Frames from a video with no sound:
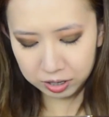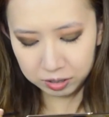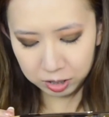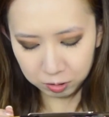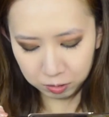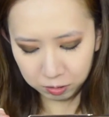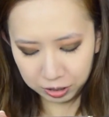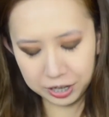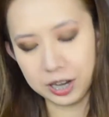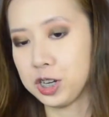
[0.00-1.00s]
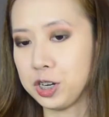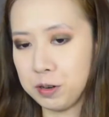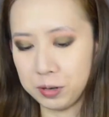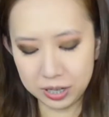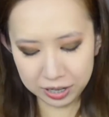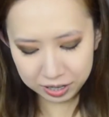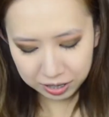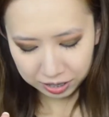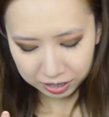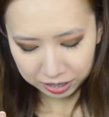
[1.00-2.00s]
So in the end she used
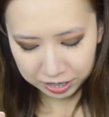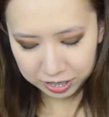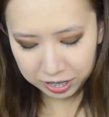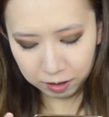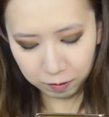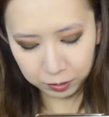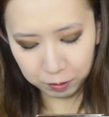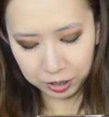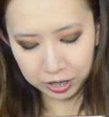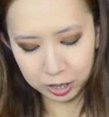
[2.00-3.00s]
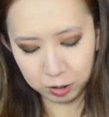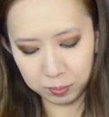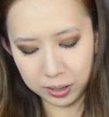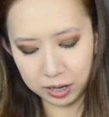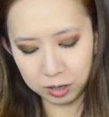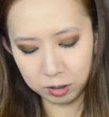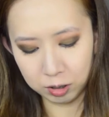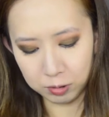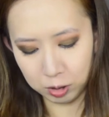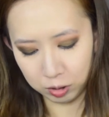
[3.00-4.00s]
it instead of the one that she was planning to
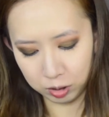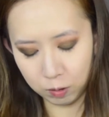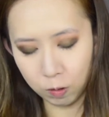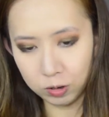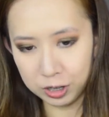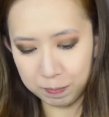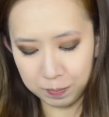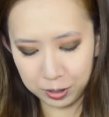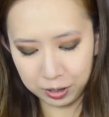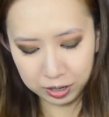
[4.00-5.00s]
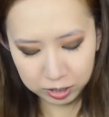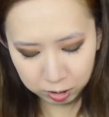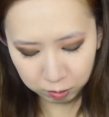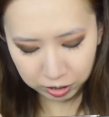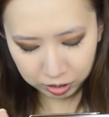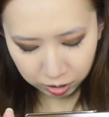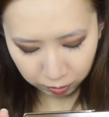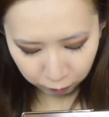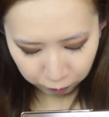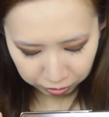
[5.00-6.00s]
use, which was Gold Dipper. So we're gonna
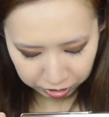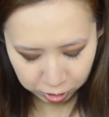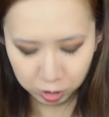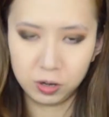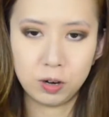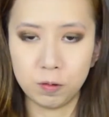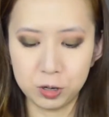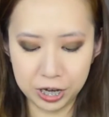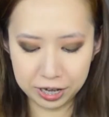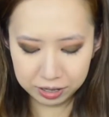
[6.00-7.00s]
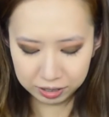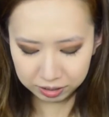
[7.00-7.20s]
go for the chocolate gold shade